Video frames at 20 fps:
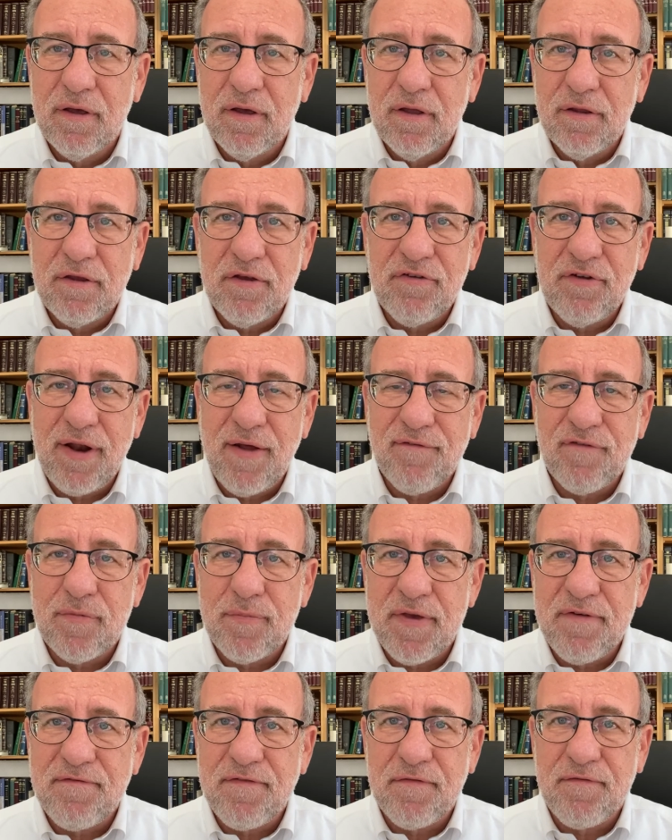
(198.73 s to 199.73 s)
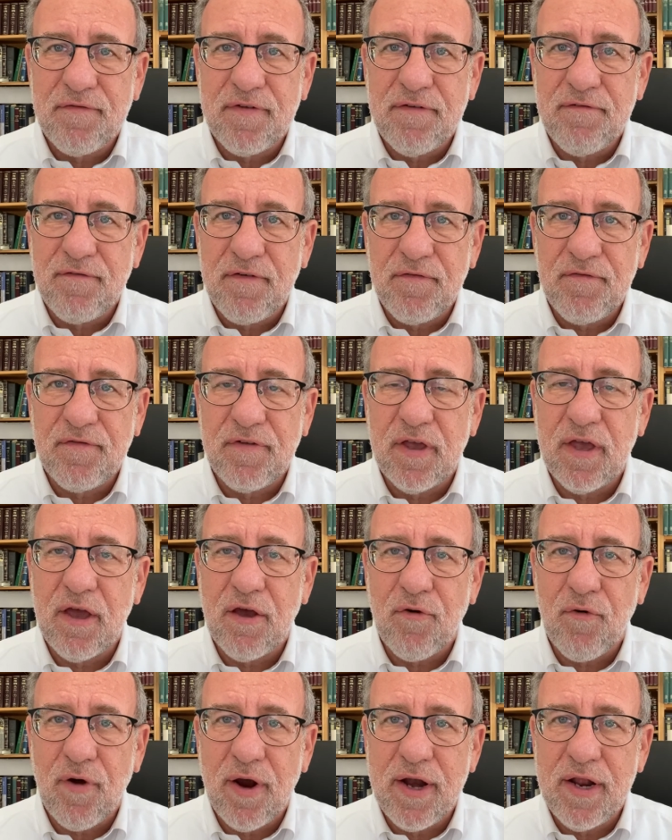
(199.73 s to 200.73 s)
It doesn't have to be 50-50 in
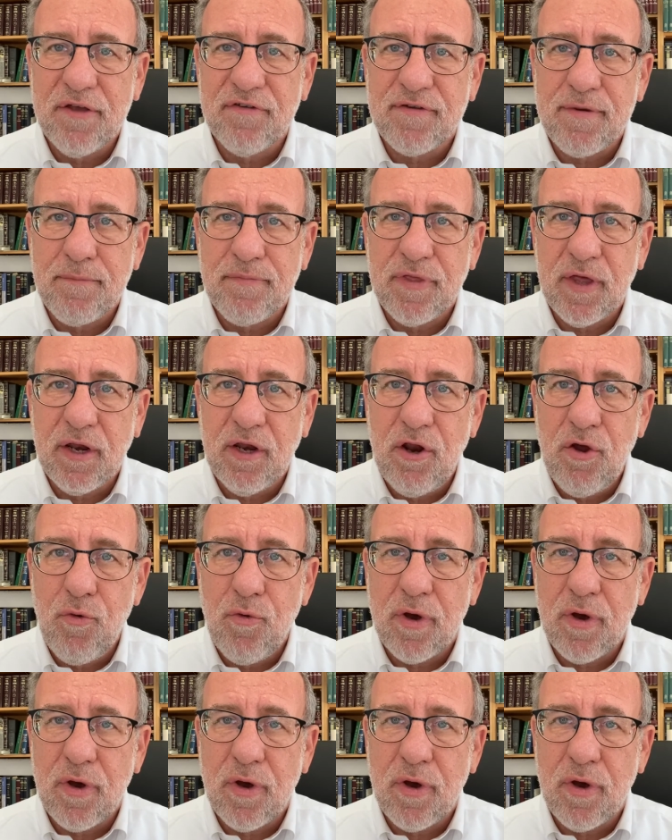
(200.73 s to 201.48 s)
creating something new.